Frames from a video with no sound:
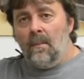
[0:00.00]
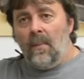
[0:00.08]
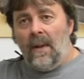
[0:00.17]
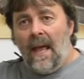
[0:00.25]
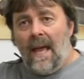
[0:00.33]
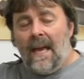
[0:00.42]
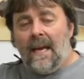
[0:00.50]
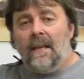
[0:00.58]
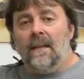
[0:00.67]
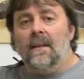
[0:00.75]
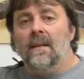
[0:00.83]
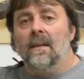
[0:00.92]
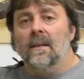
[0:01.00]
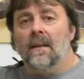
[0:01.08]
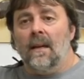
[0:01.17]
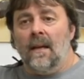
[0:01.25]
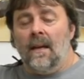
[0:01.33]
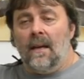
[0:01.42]
planned
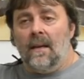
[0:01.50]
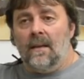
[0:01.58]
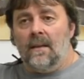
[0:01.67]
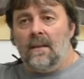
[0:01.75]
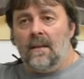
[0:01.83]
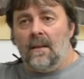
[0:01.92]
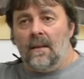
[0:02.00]
and